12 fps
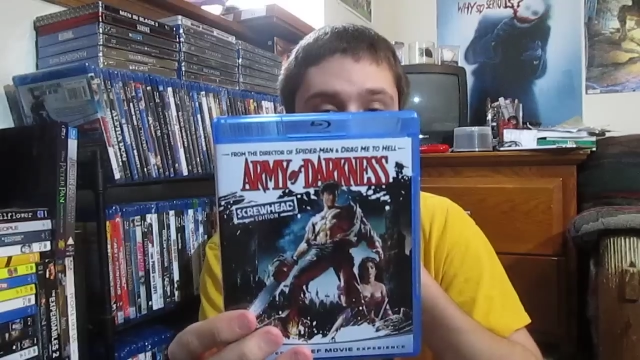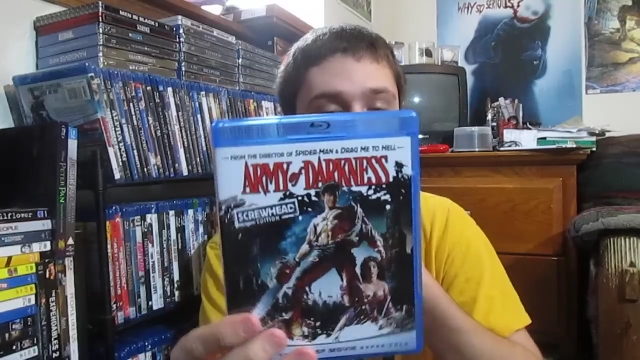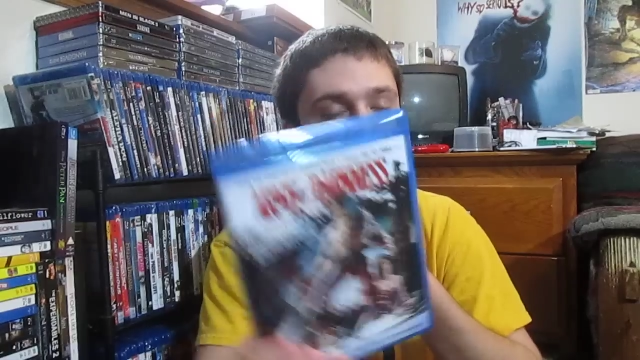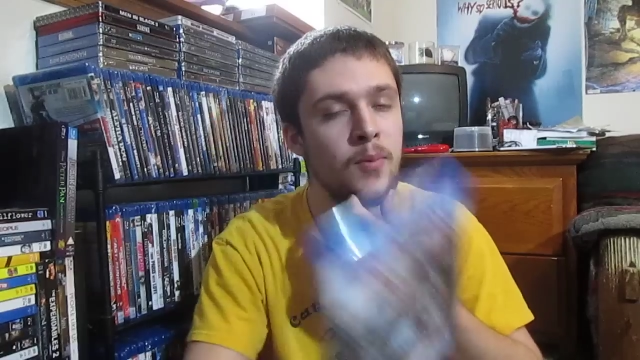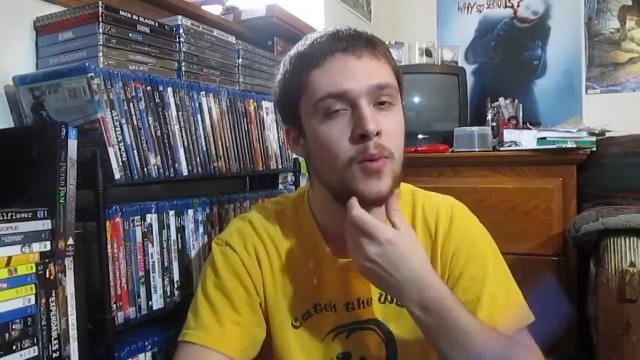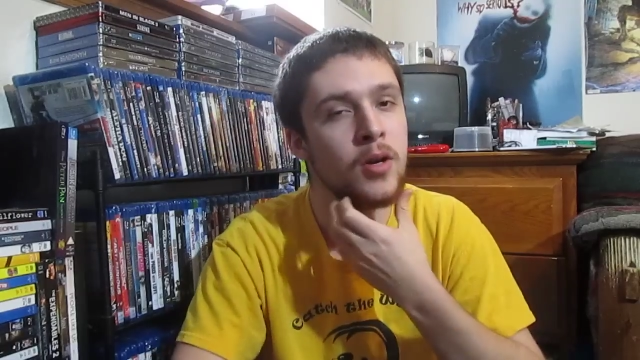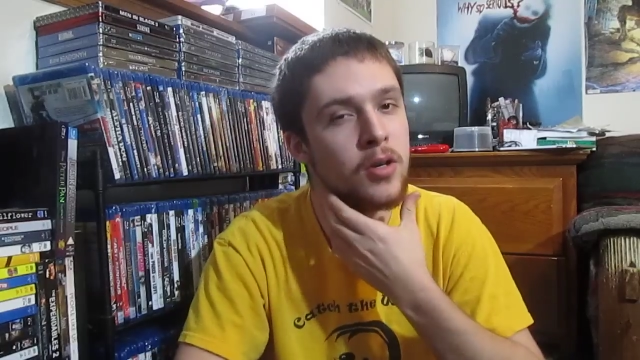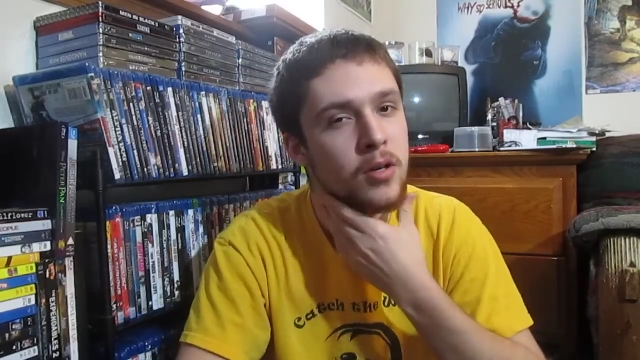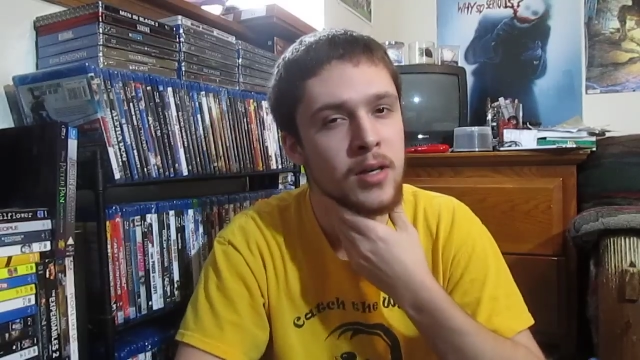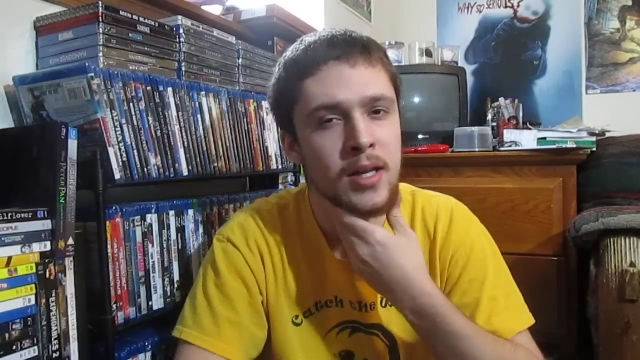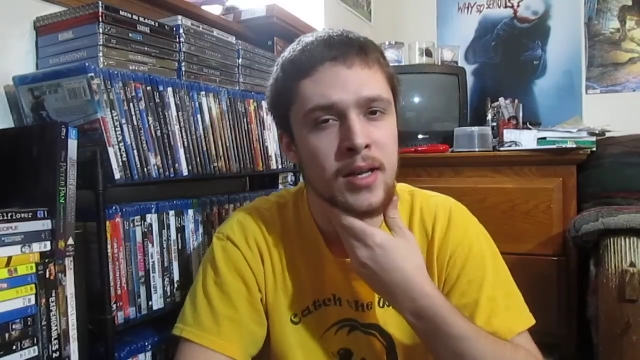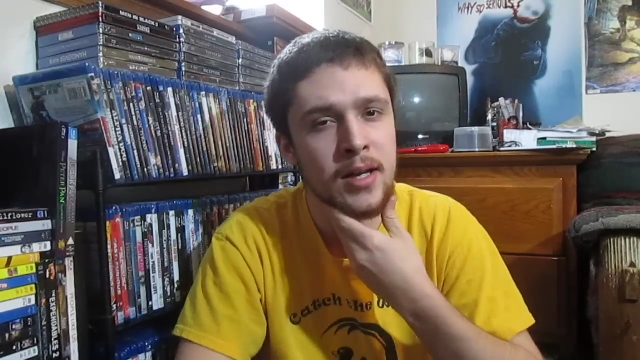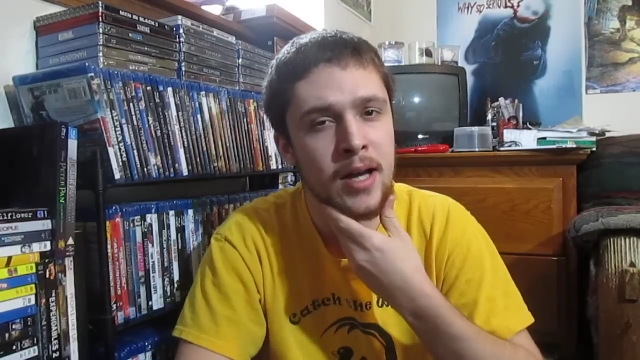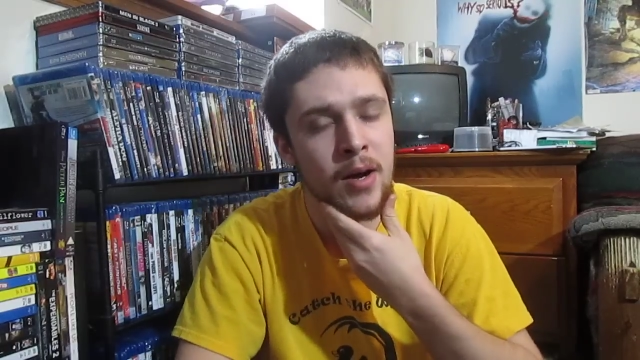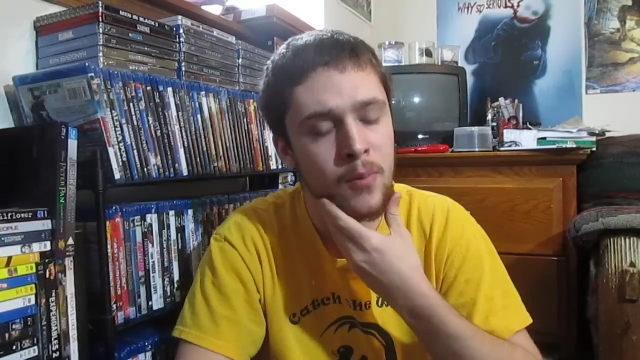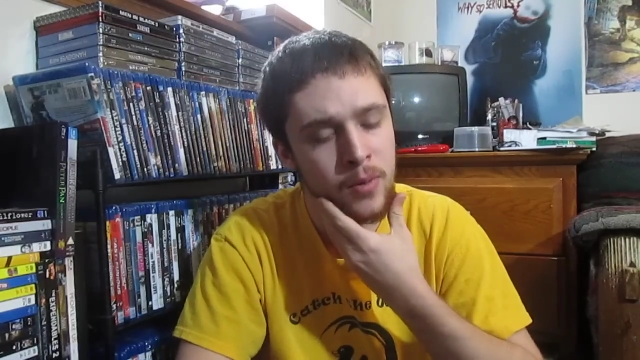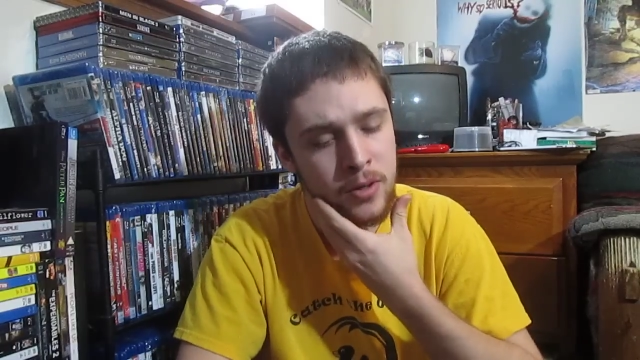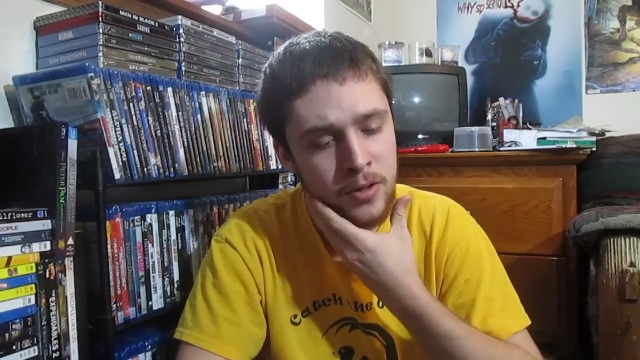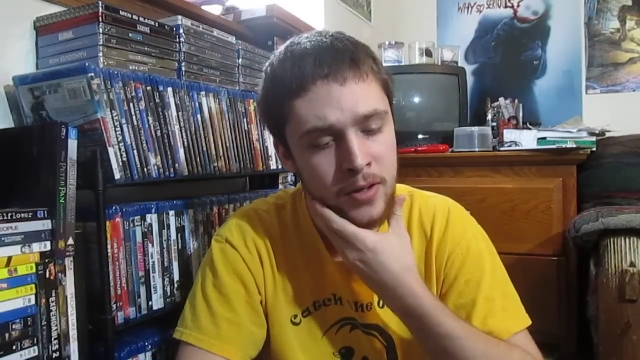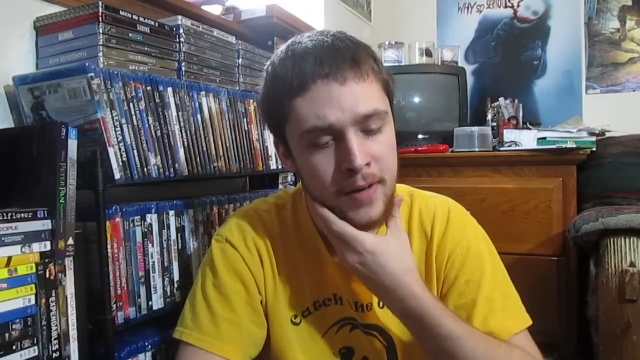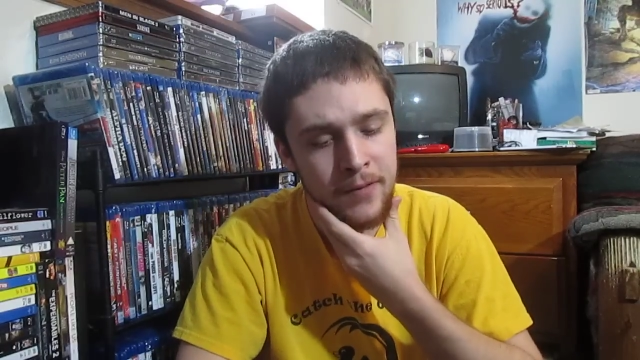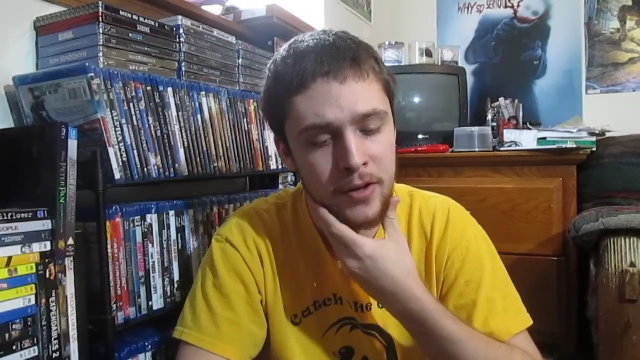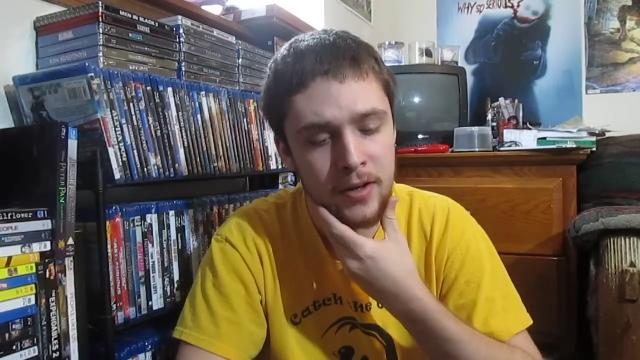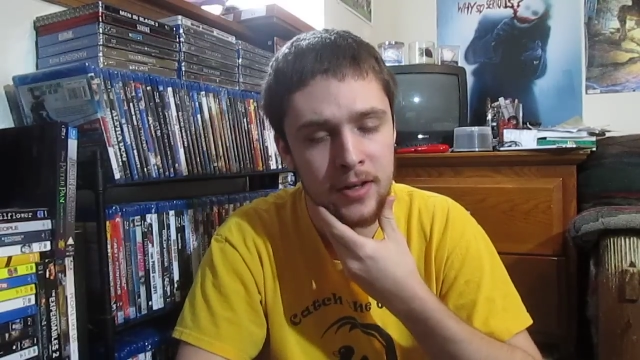and I wondered I wonder
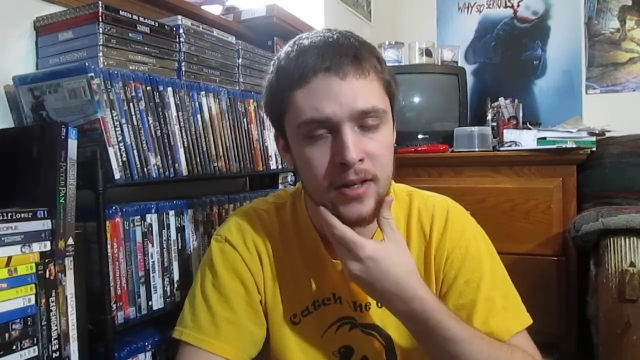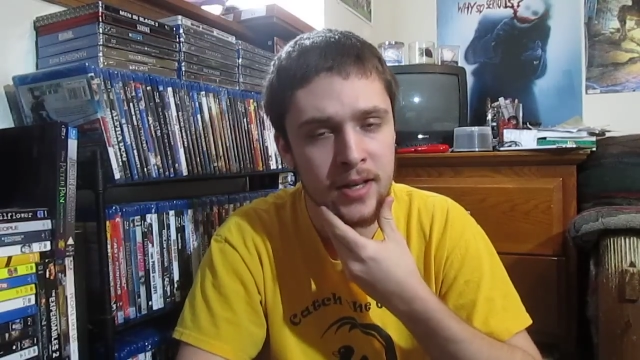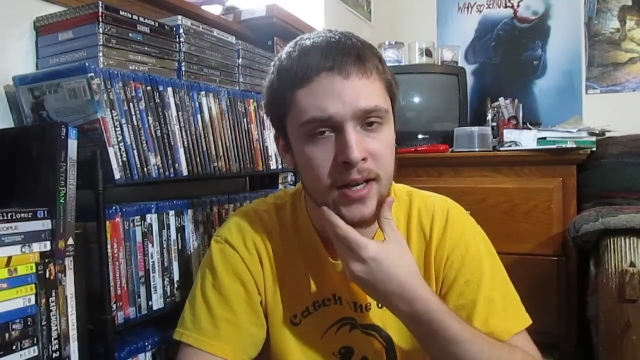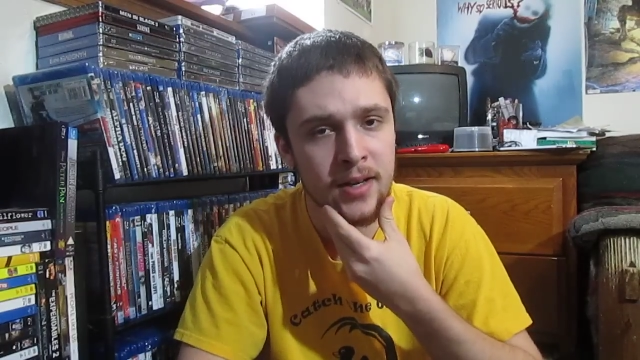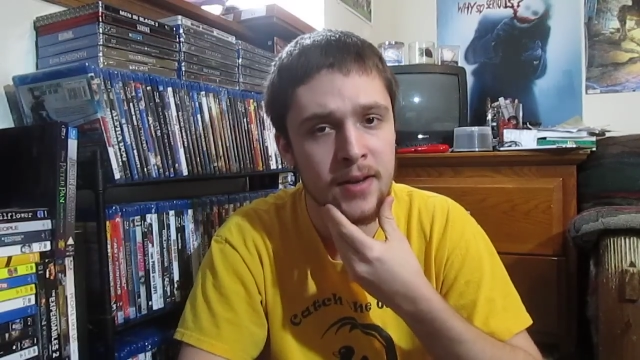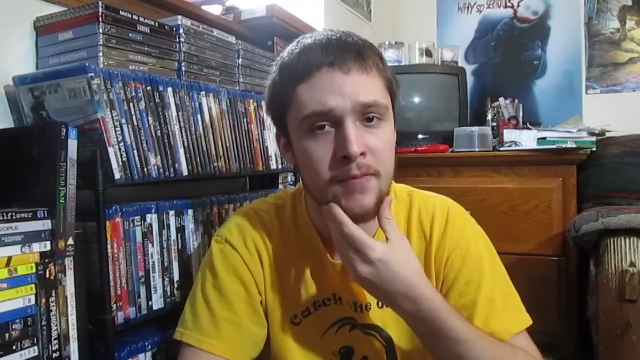if they're going to